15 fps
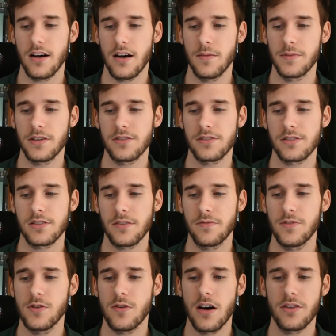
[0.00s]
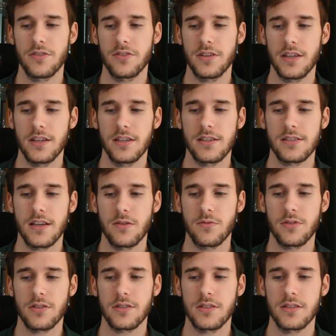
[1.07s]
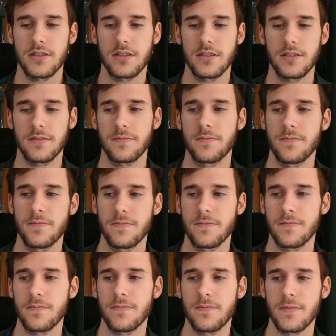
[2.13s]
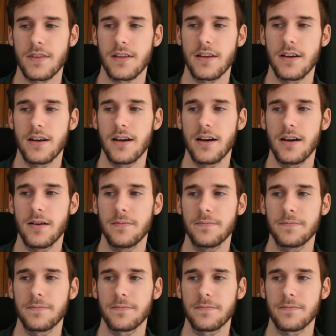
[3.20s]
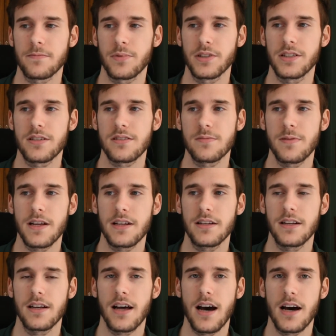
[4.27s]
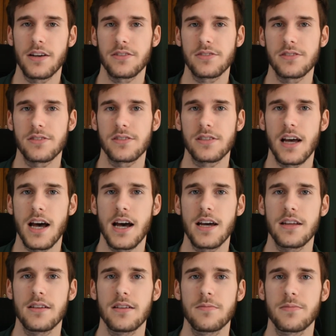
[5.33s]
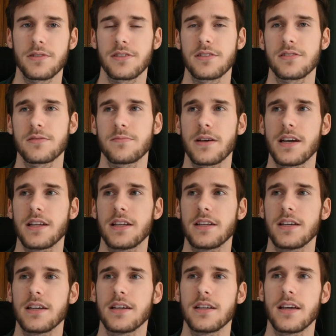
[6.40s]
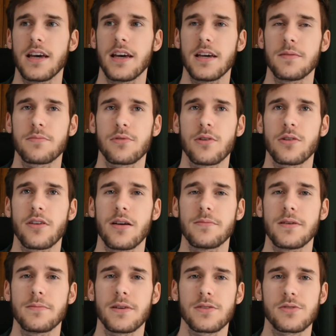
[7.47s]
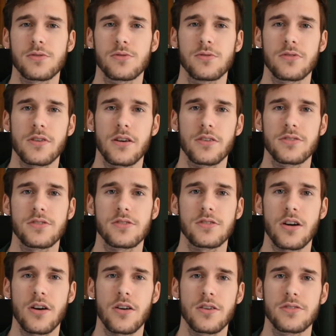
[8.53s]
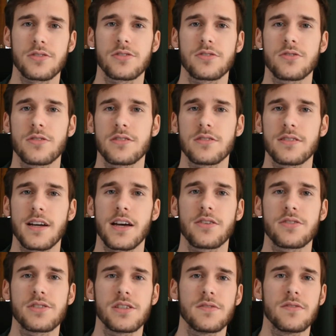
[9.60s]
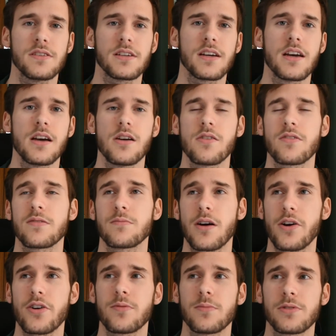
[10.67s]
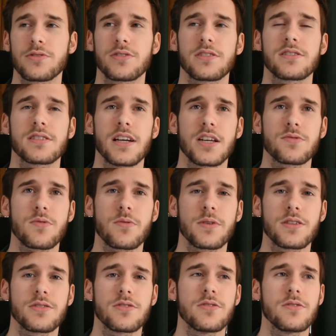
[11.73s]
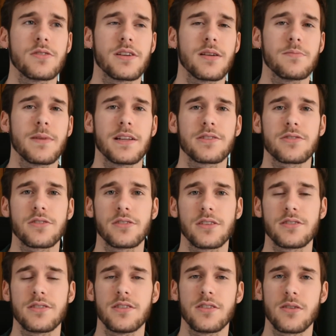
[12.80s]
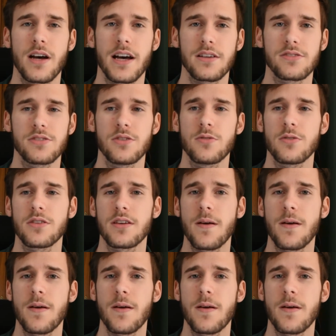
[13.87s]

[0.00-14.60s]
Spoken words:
There's a few other things. I worked, participated in an honor society, participated in a program at my school called STARS, Students Together Achieving Remarkable Success, where we tutored and mentored Latino X youth,